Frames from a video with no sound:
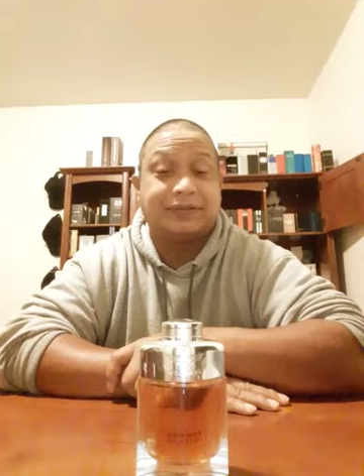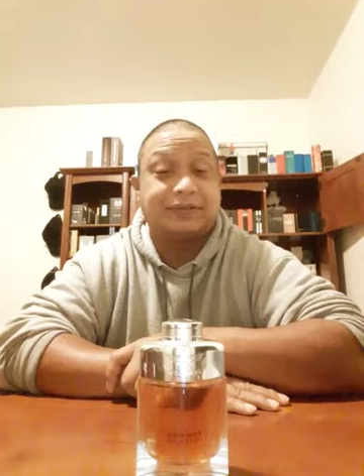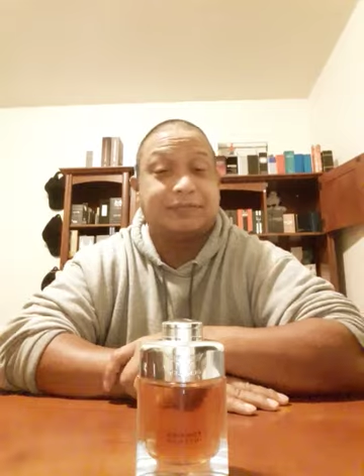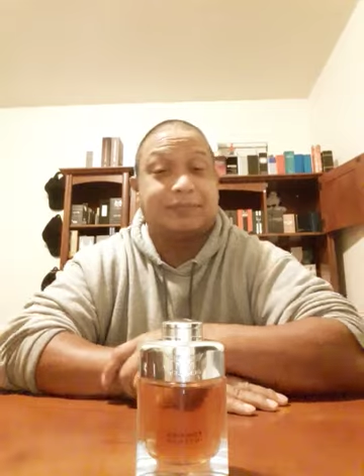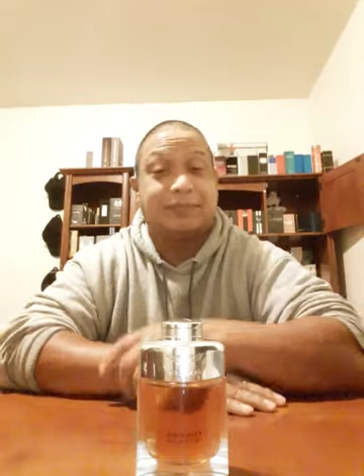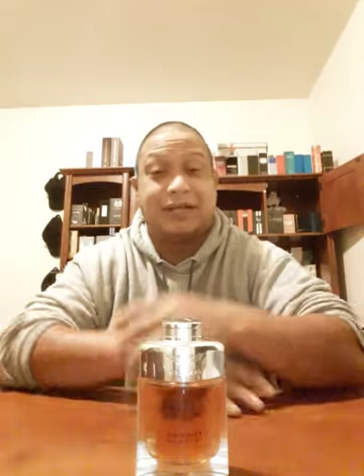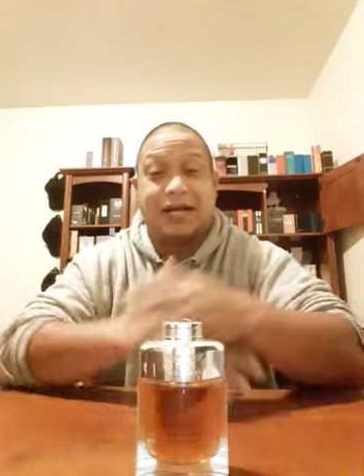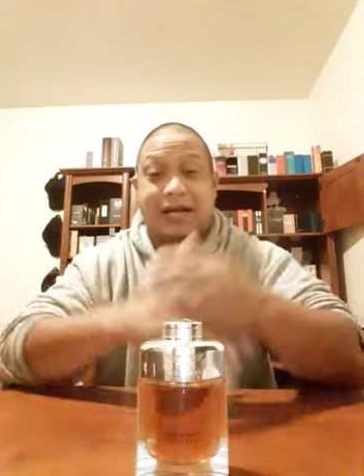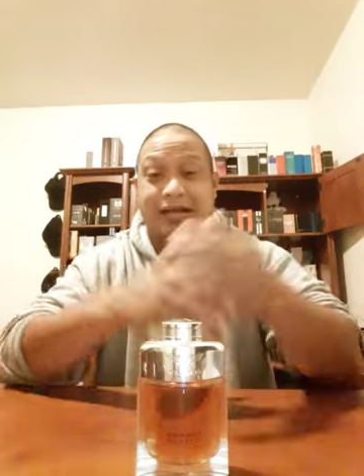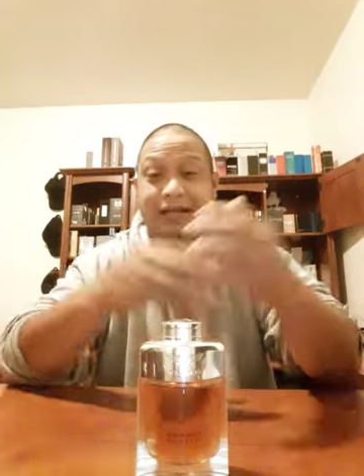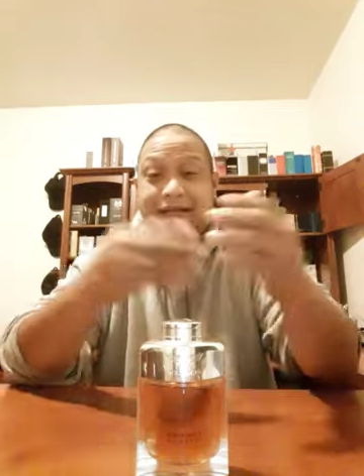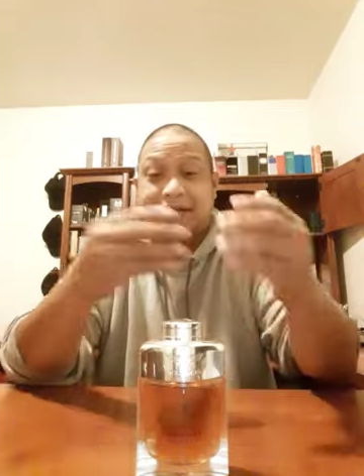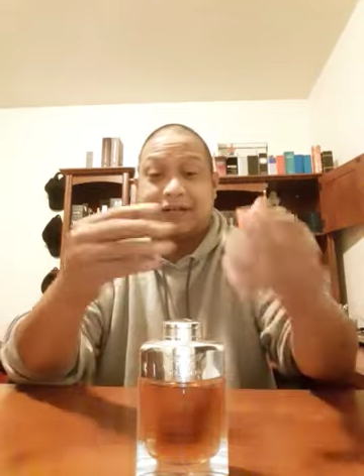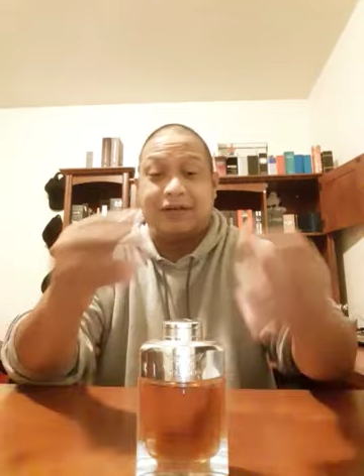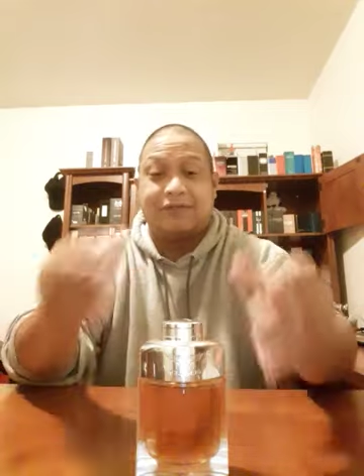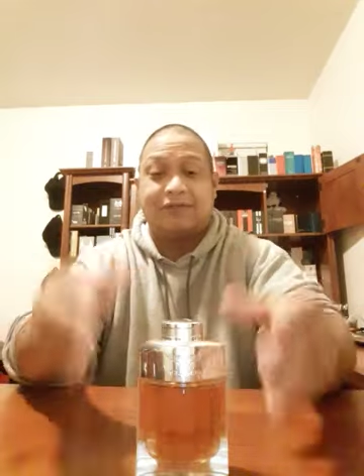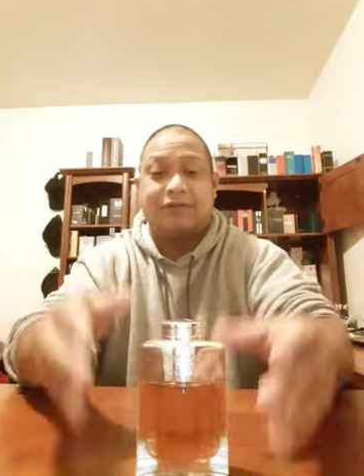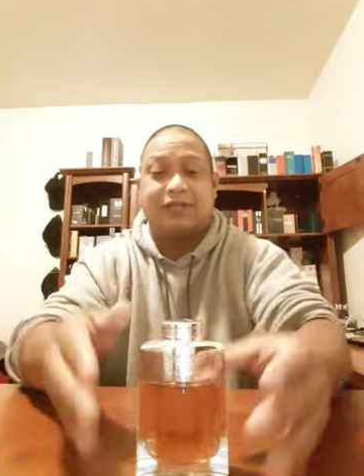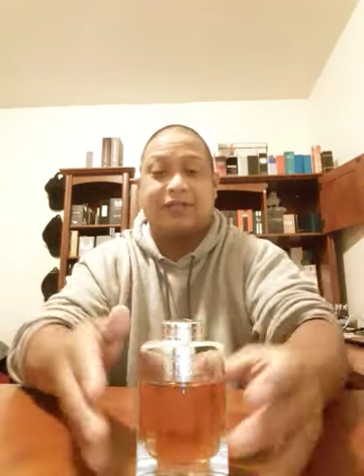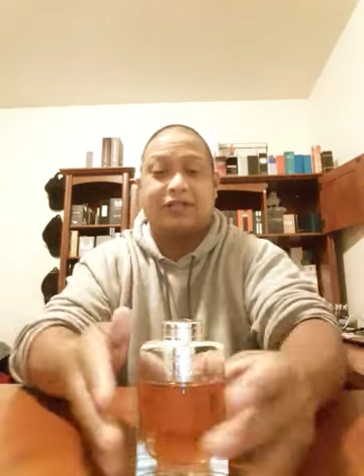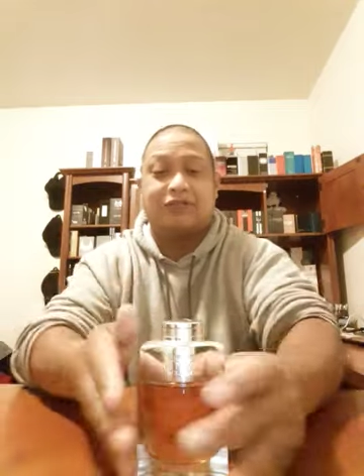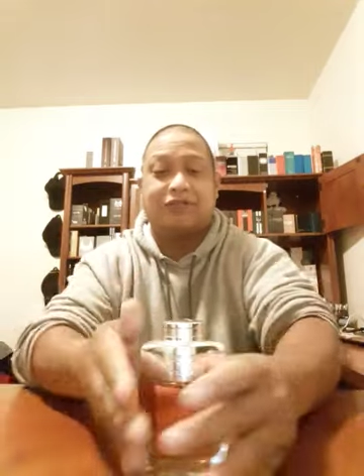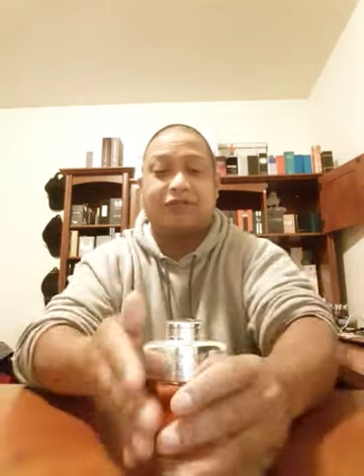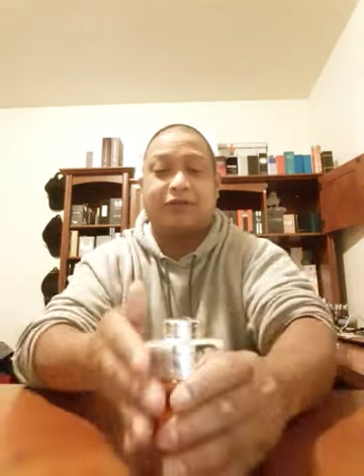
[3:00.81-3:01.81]
But I
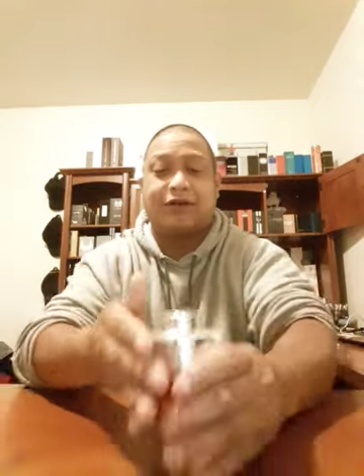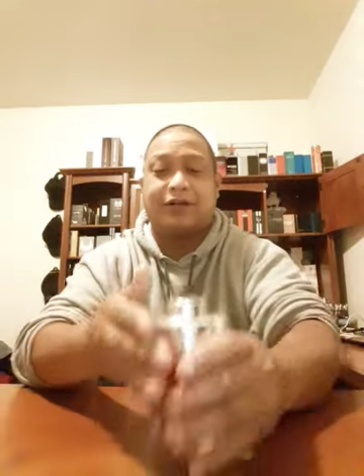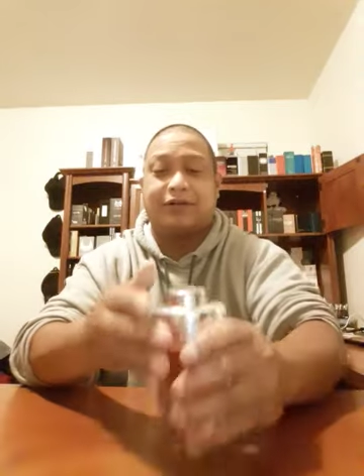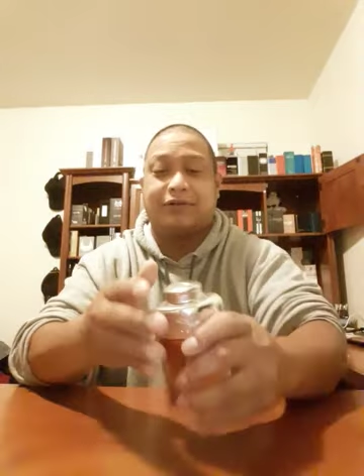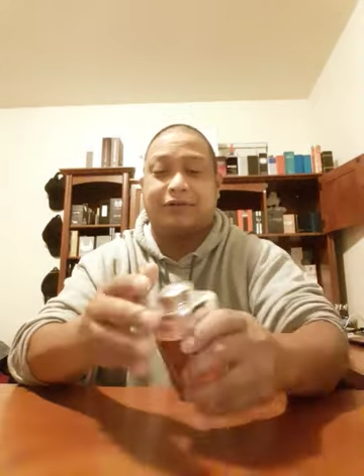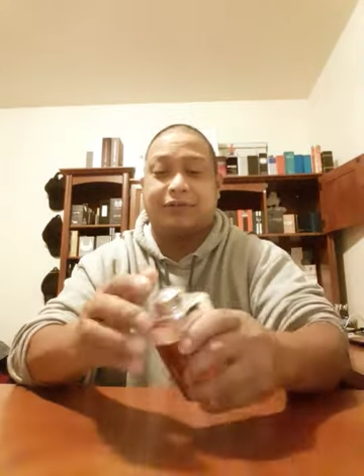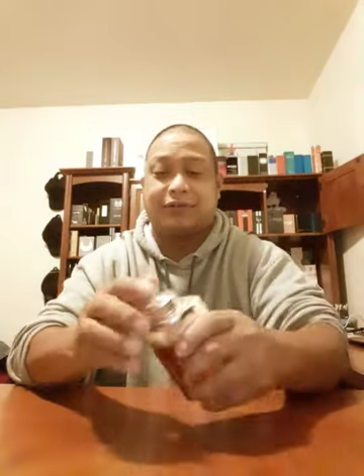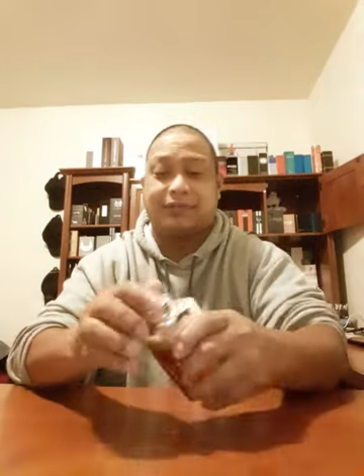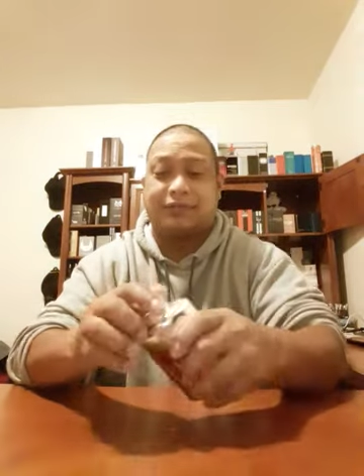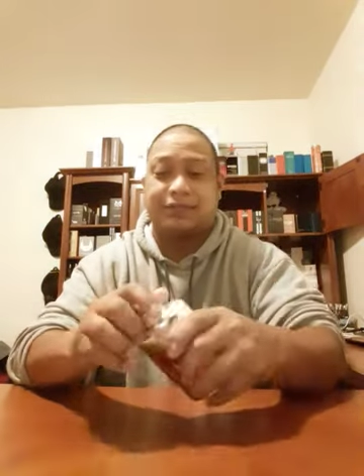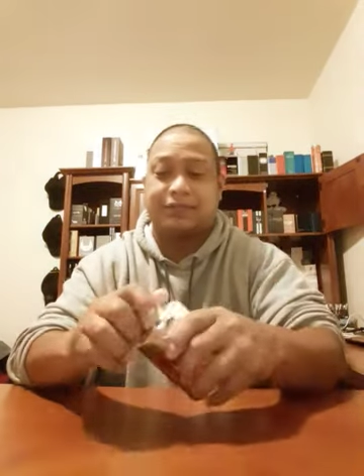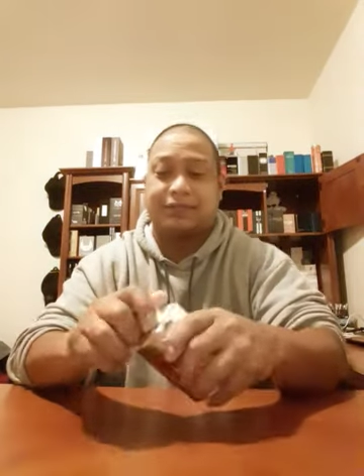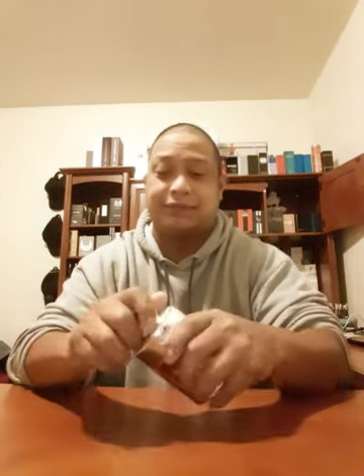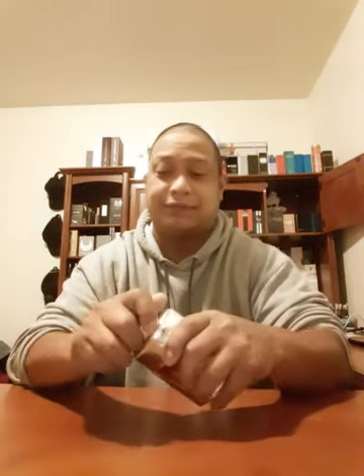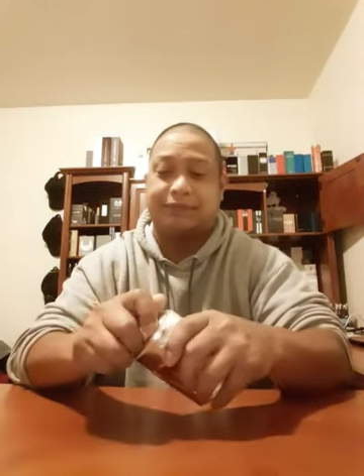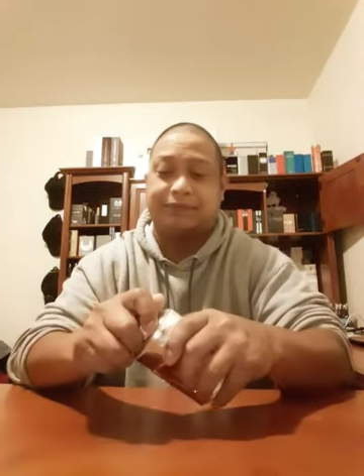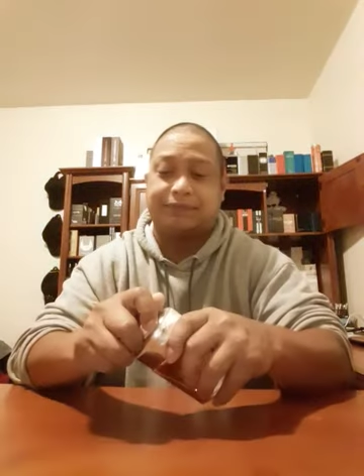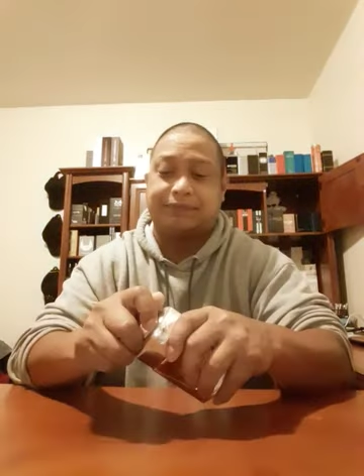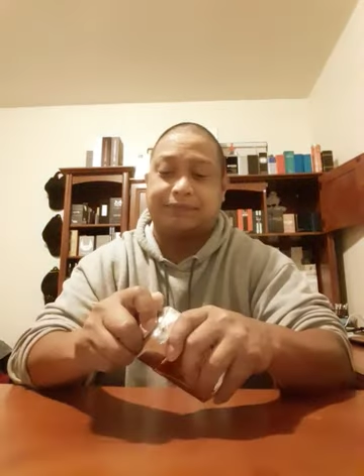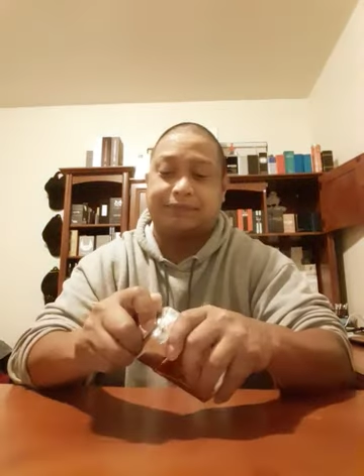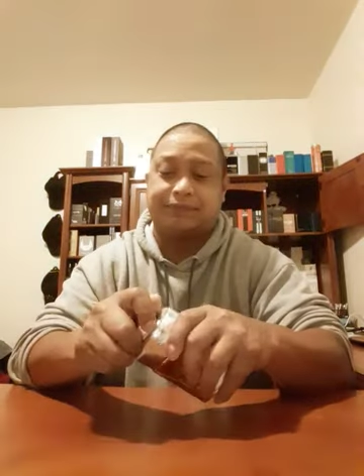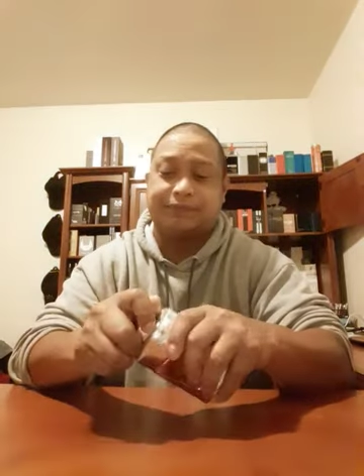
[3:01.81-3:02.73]
love this fragrance.